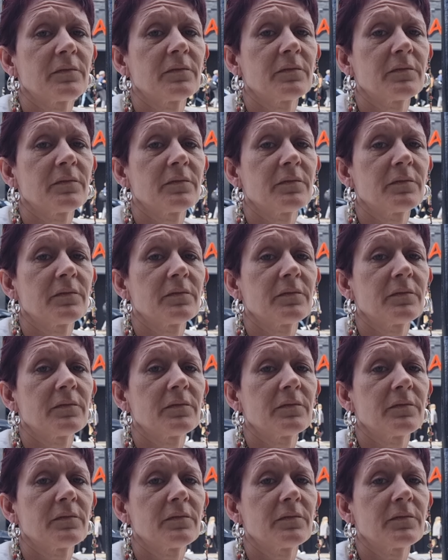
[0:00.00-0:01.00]
Um,
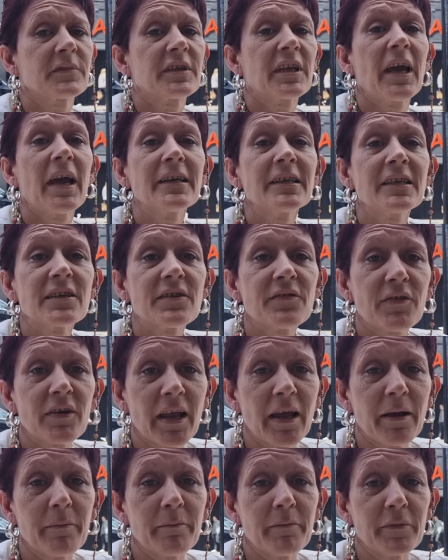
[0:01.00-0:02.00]
Thanks for
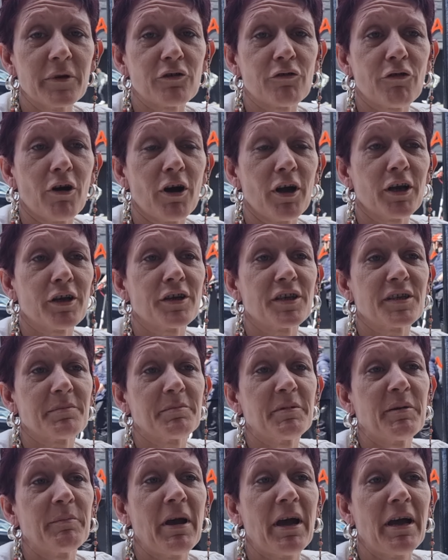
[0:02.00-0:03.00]
letting me cry
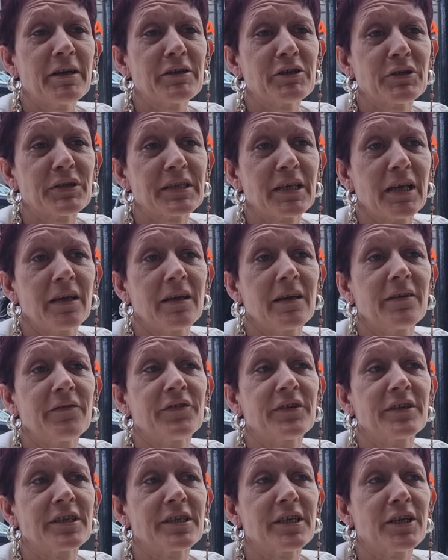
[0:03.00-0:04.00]
because my mother say
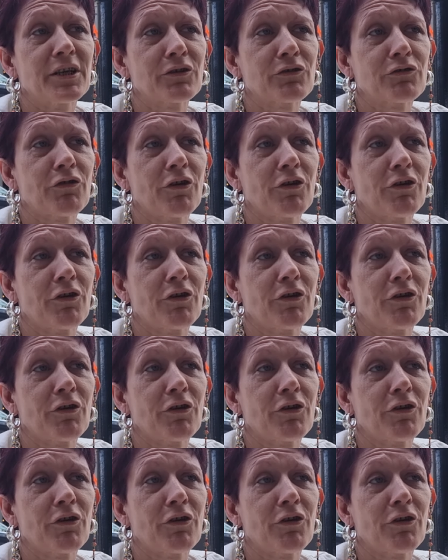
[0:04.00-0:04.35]
if I didn't